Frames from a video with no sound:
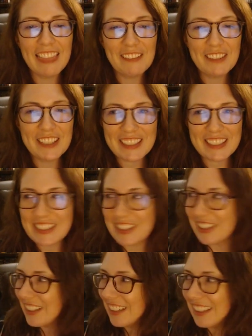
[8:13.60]
and then we just
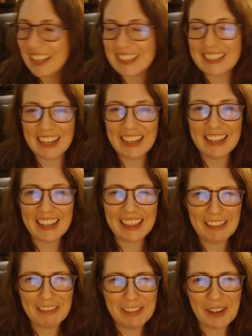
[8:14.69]
started last night, and I
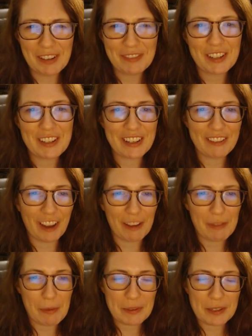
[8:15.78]
think we might have watched like
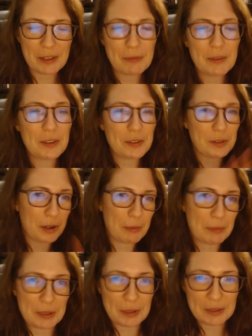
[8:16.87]
five episodes, but they're short
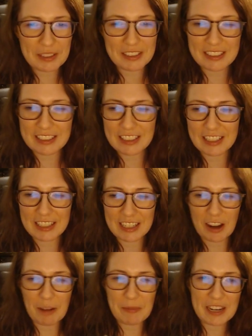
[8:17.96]
episodes because it's just
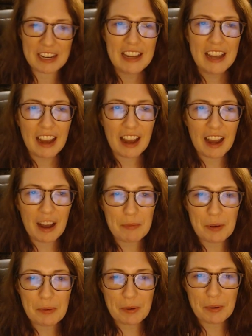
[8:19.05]
a comedy.
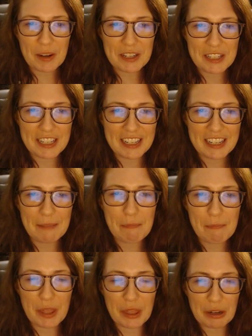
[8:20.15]
Um, we're watching
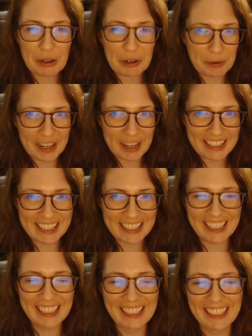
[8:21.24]
Mythic
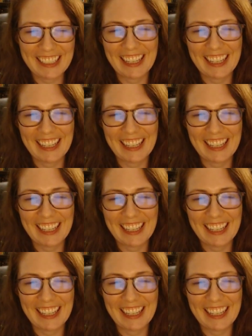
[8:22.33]
Quest.